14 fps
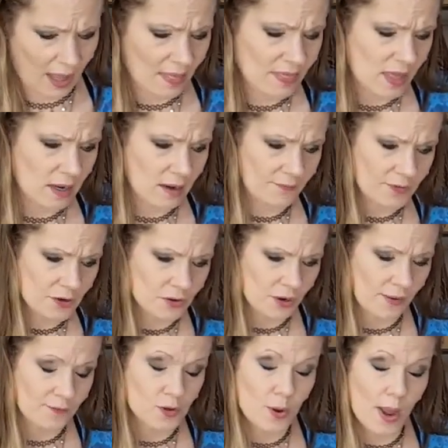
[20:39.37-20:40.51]
And then if
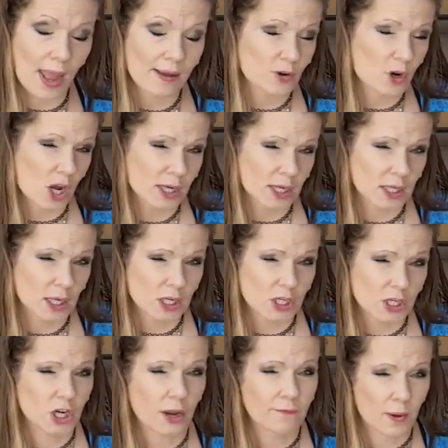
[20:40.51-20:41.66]
you have chronic
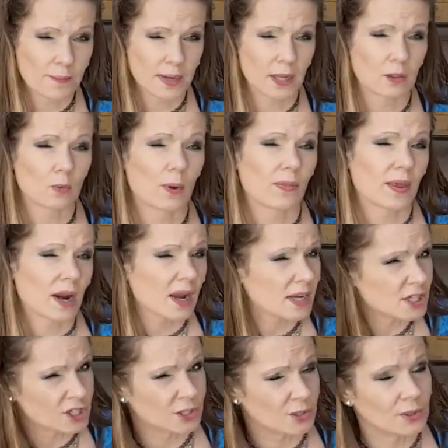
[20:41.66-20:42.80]
nausea and vomiting the way that
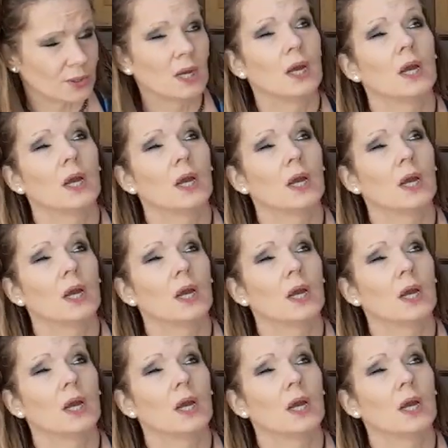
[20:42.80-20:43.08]
I do,